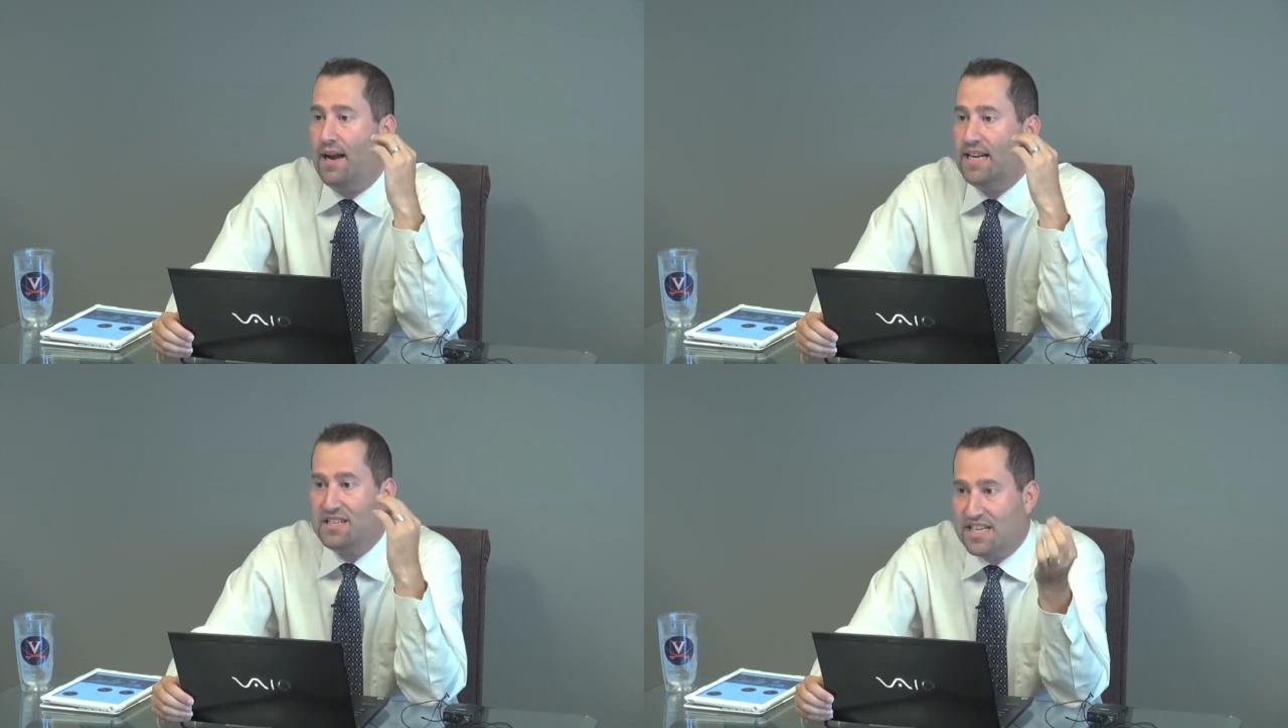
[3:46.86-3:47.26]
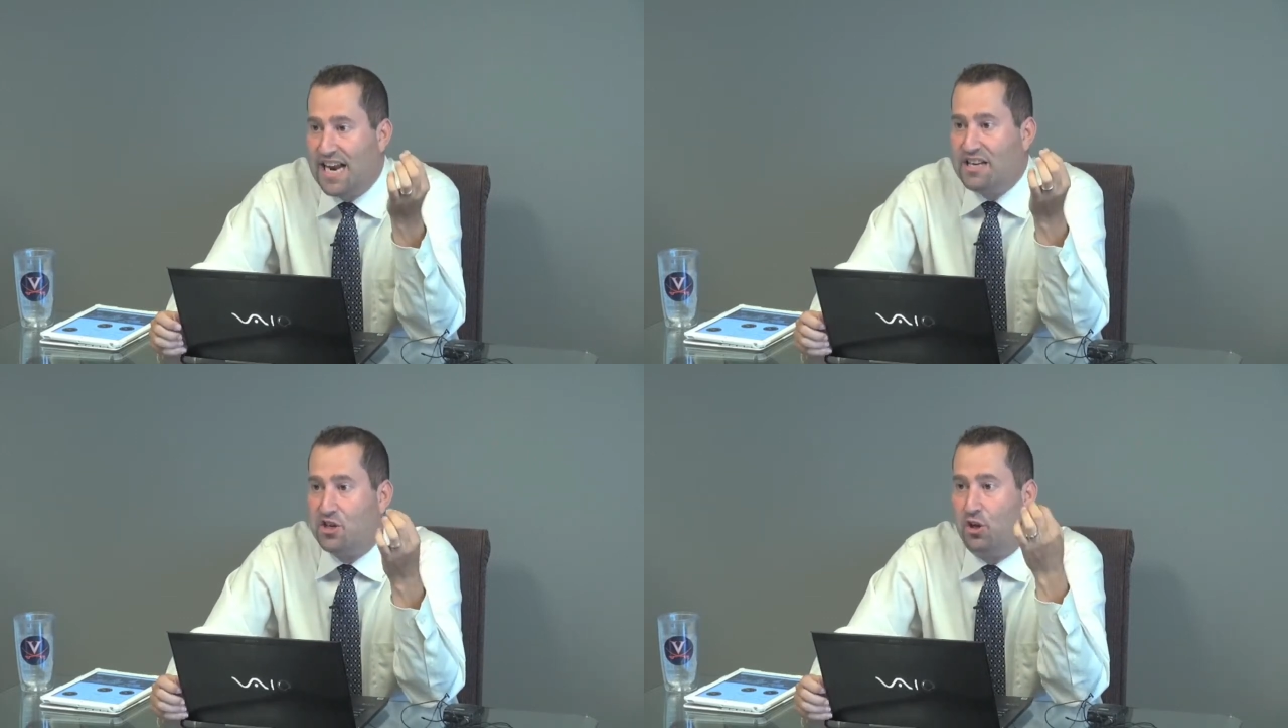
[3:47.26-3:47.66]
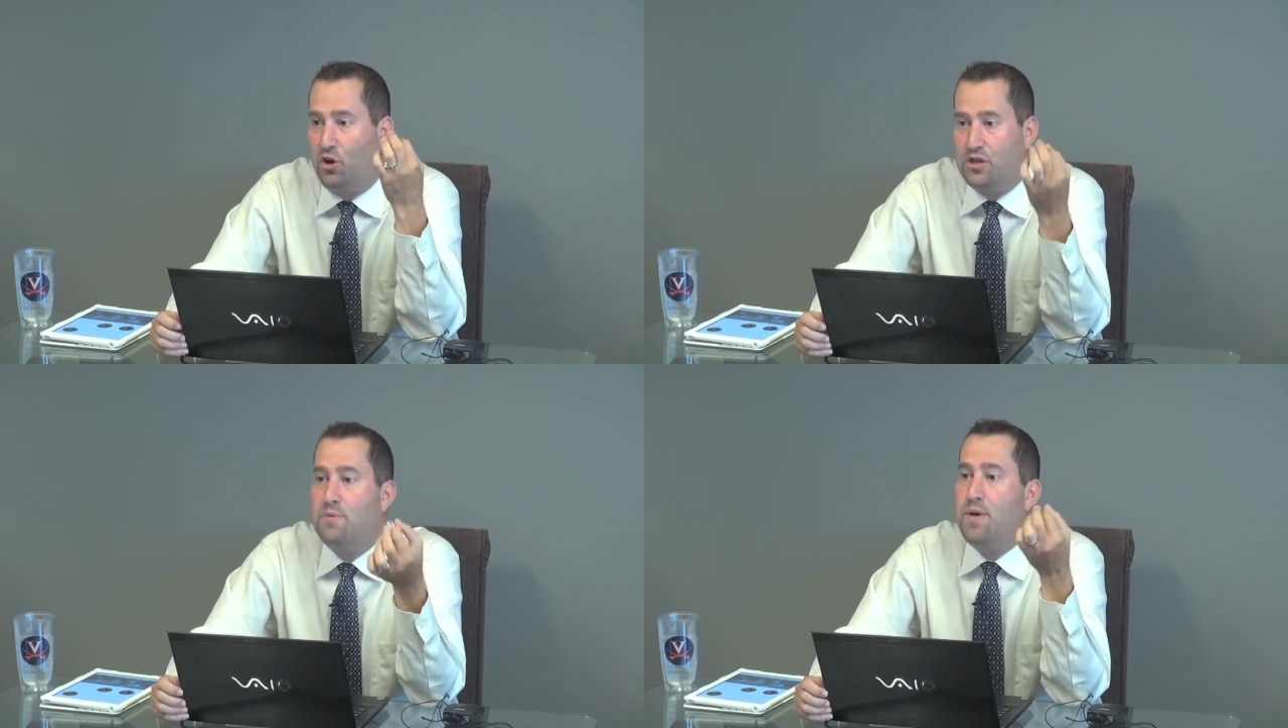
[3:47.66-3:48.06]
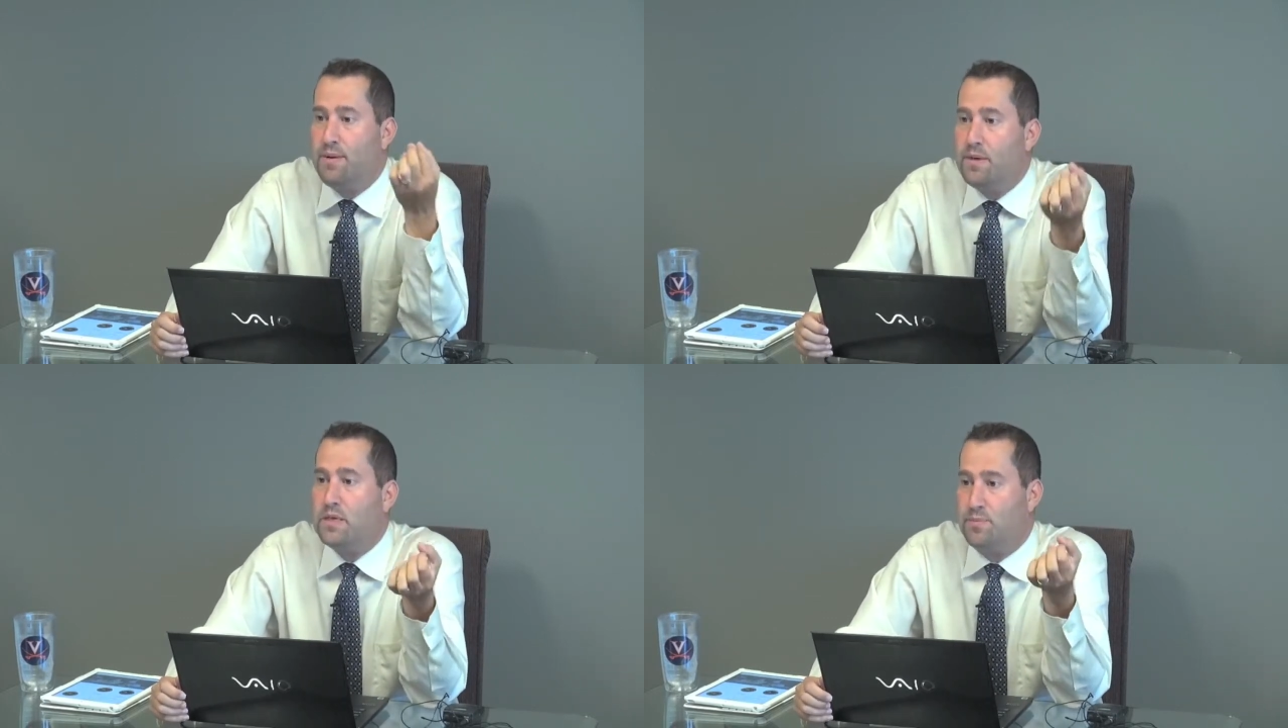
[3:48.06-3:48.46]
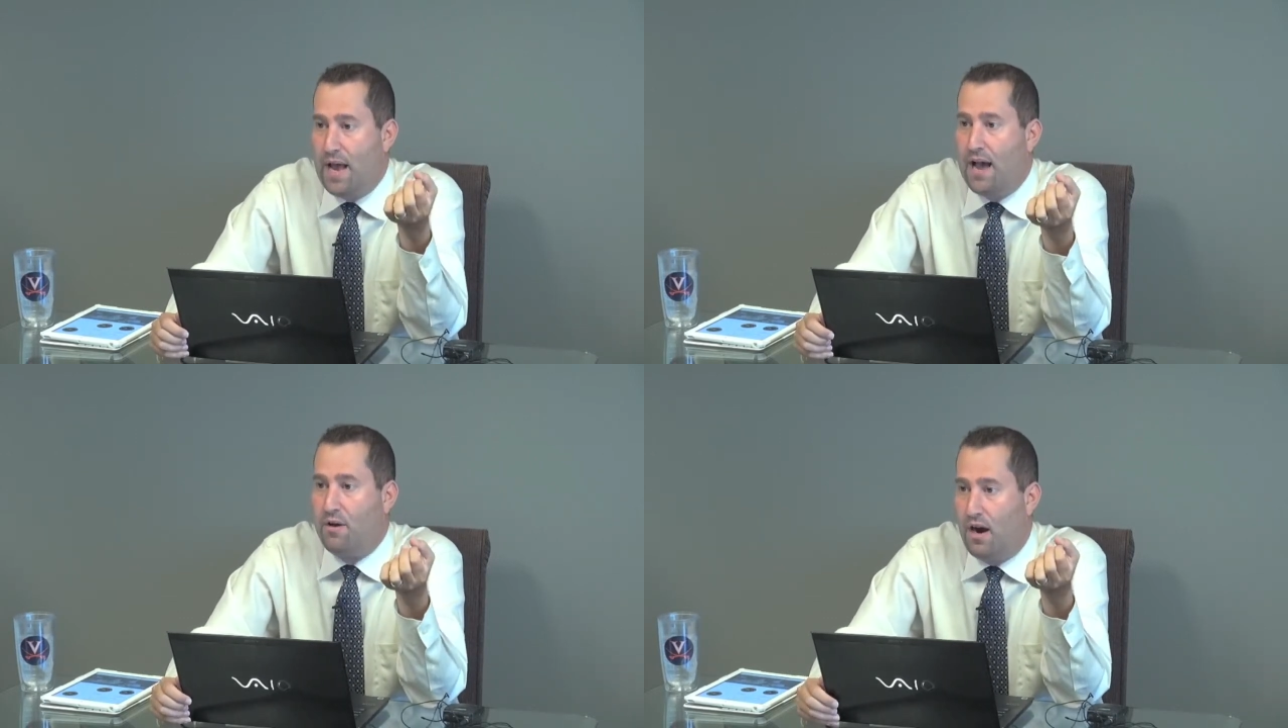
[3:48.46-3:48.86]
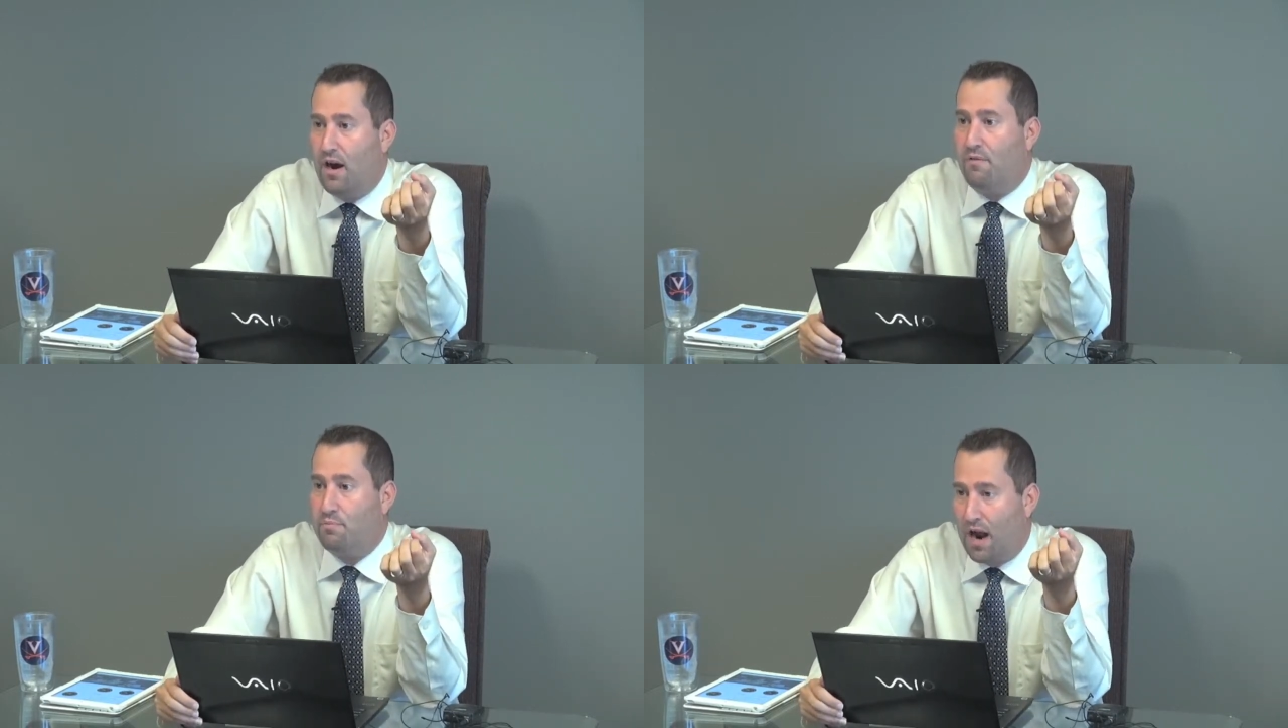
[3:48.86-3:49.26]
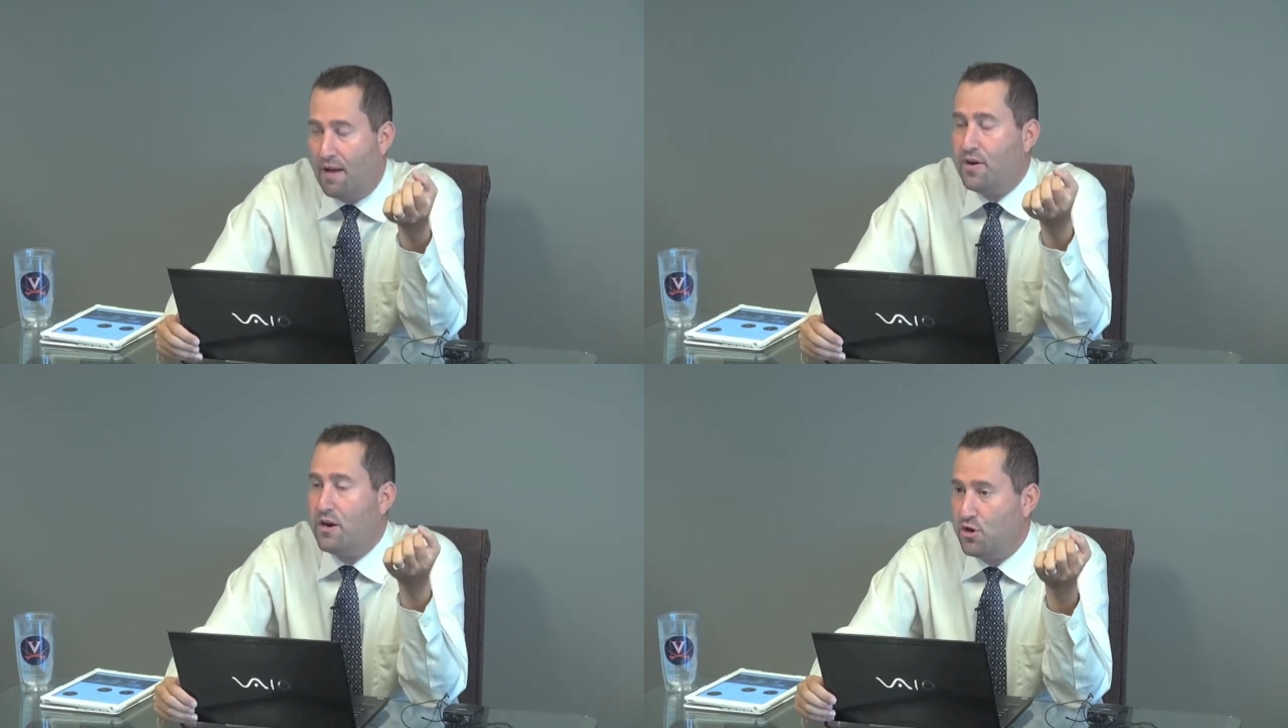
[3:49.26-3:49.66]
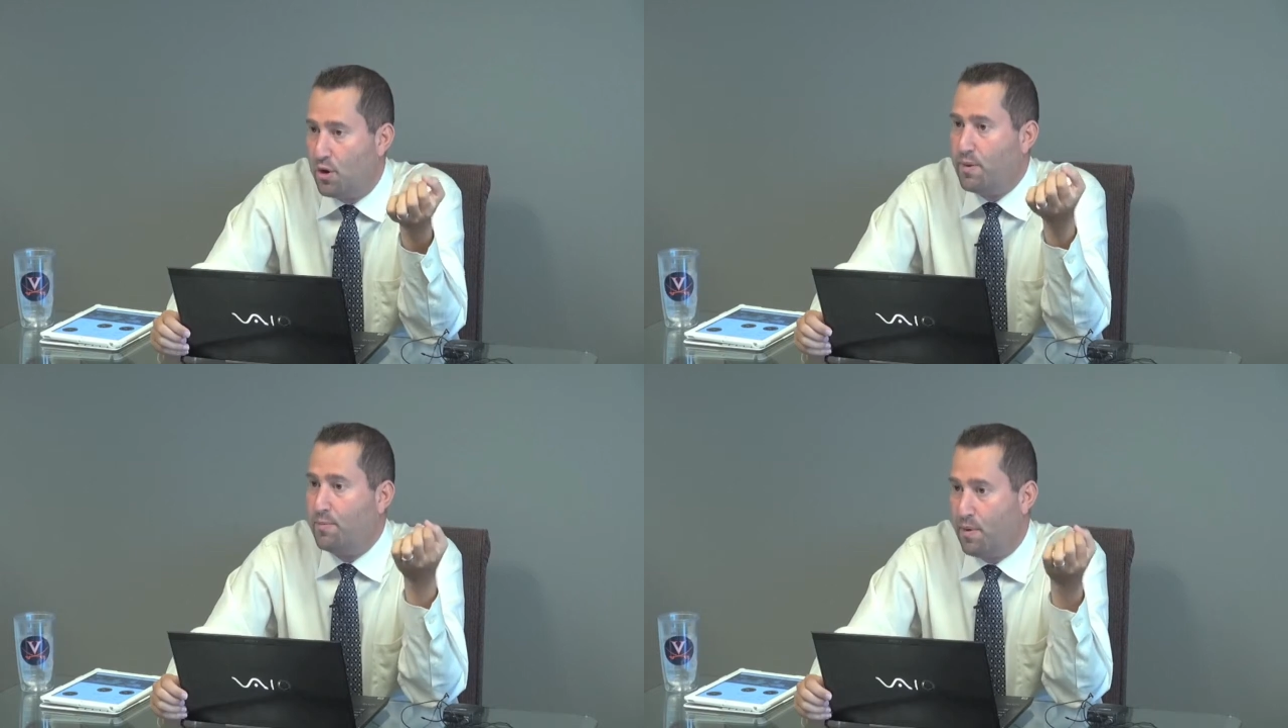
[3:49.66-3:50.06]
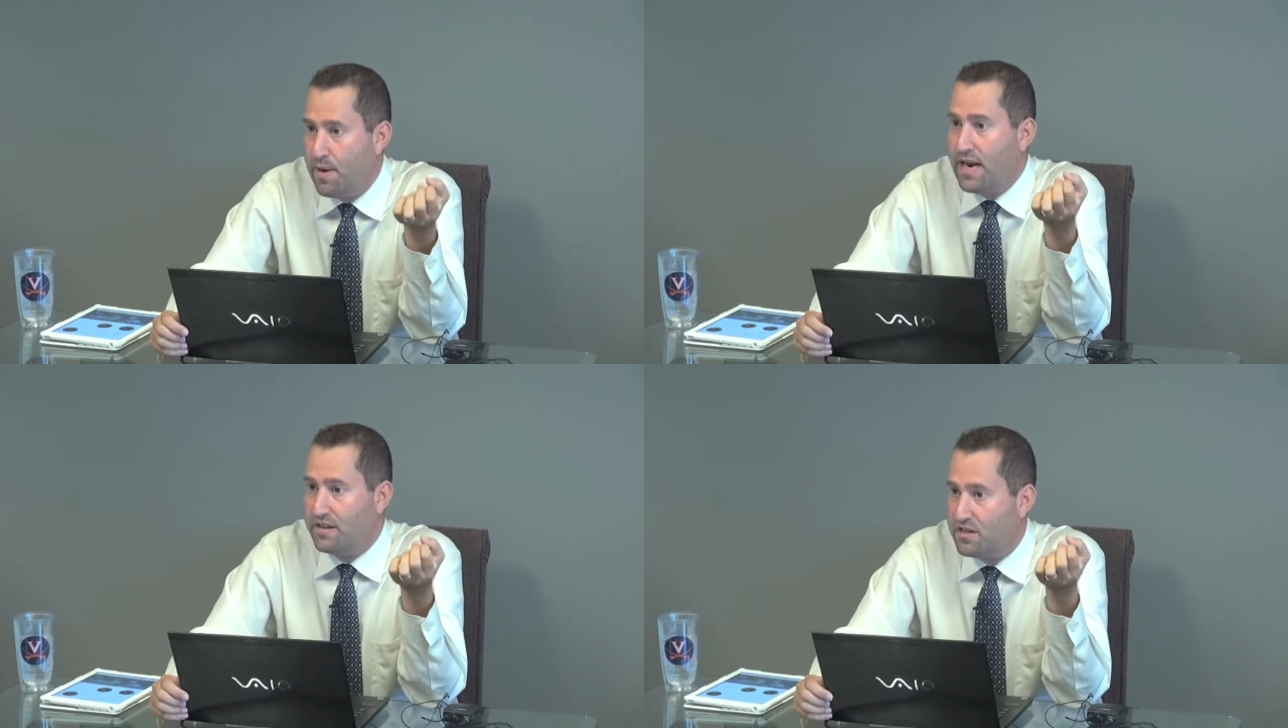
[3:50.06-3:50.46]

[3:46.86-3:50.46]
incidental or de minimis amount of private inurement permitted.